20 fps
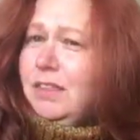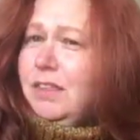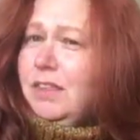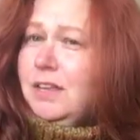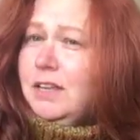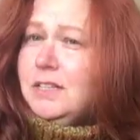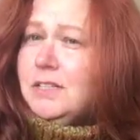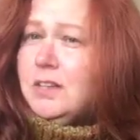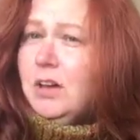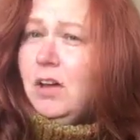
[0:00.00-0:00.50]

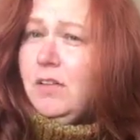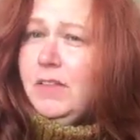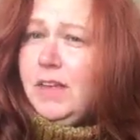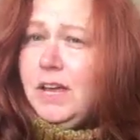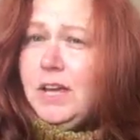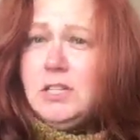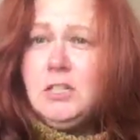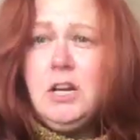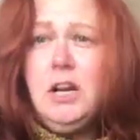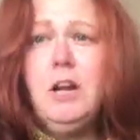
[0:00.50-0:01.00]
It's called the
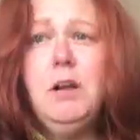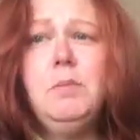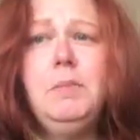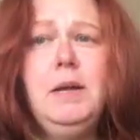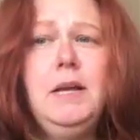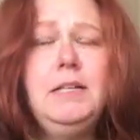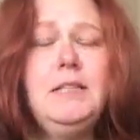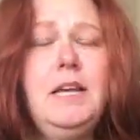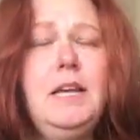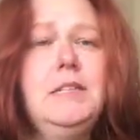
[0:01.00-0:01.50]
Hitchhiker
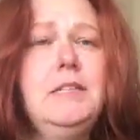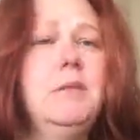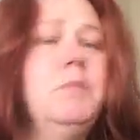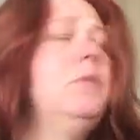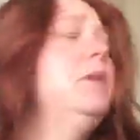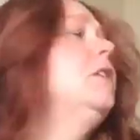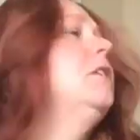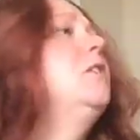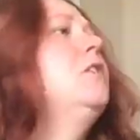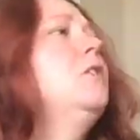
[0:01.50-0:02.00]
because it has
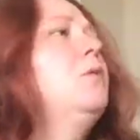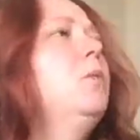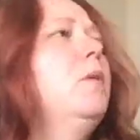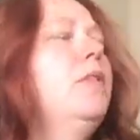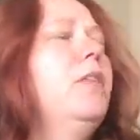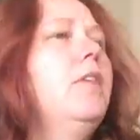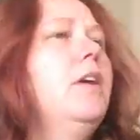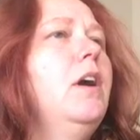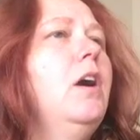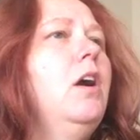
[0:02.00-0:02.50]
something to do
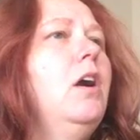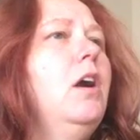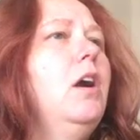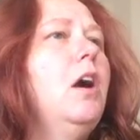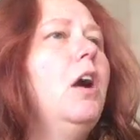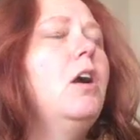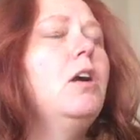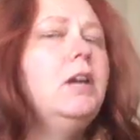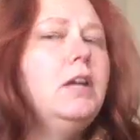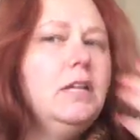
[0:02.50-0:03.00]
with the
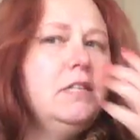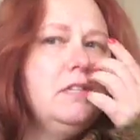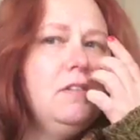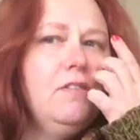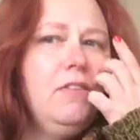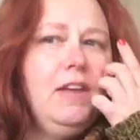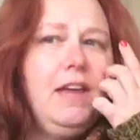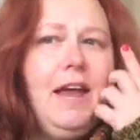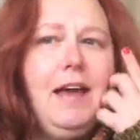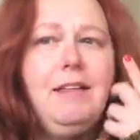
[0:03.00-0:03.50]
Guardians
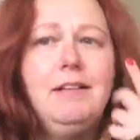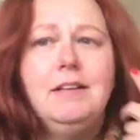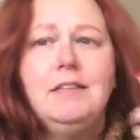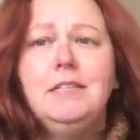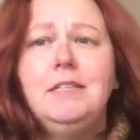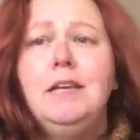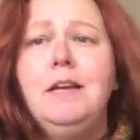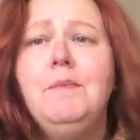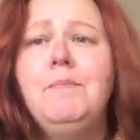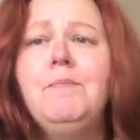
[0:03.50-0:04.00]
of the
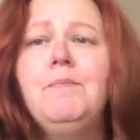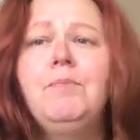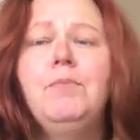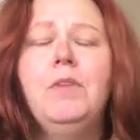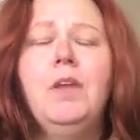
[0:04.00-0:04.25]
Galaxy,